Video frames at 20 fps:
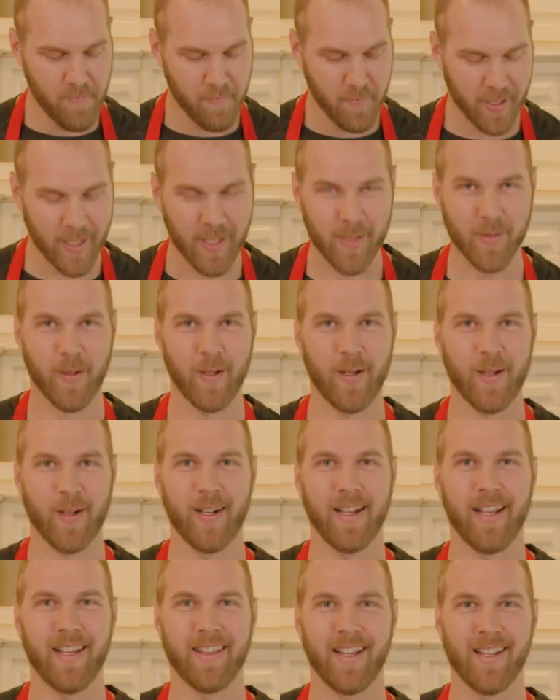But this one, you're going
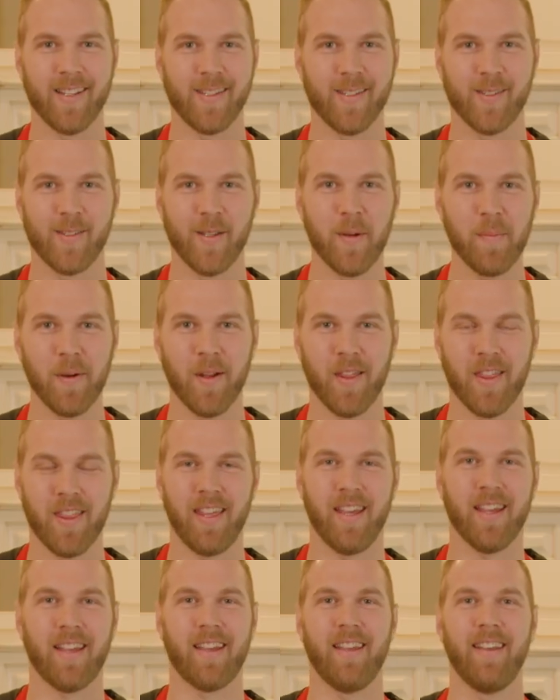to get that super
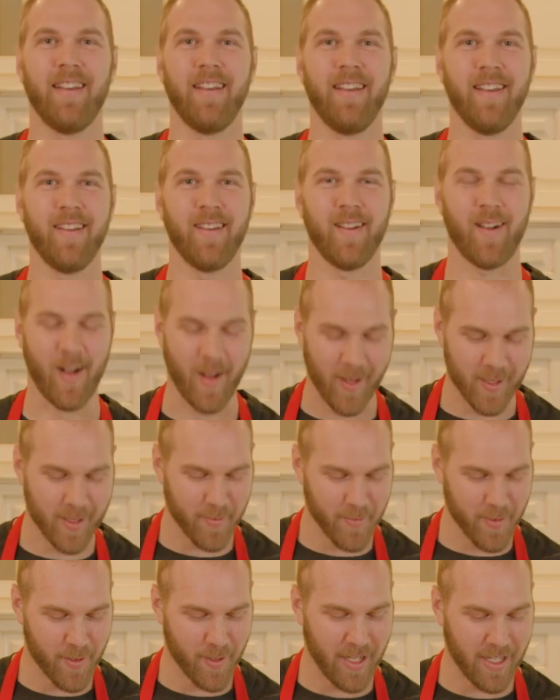thick,
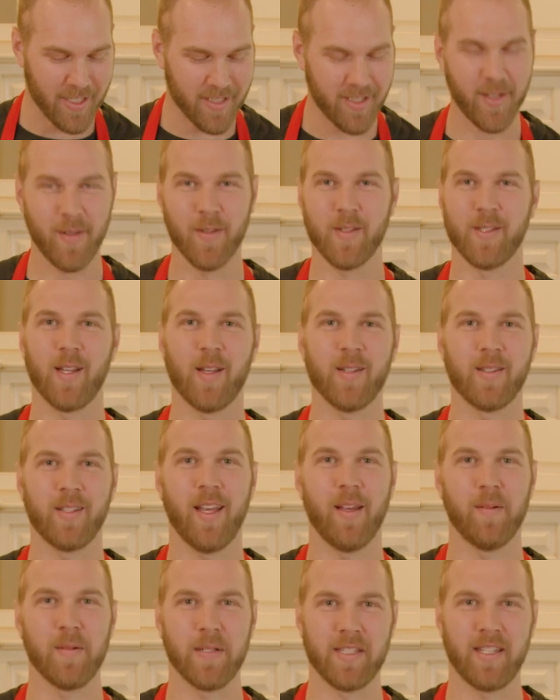awesome crust that you
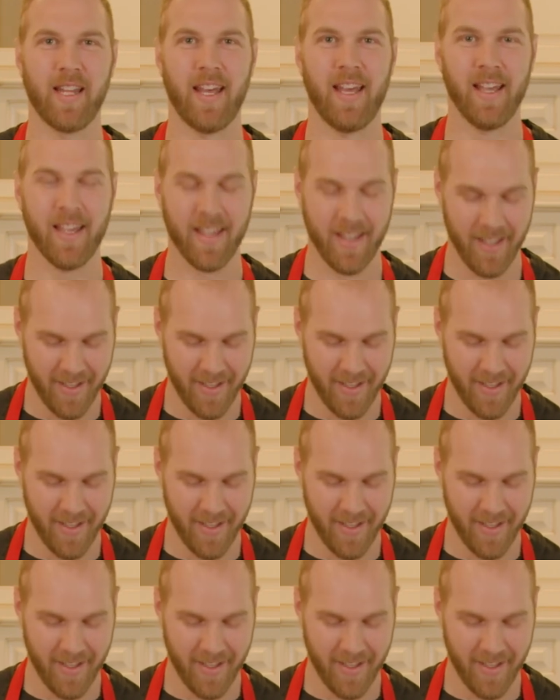associate with steak.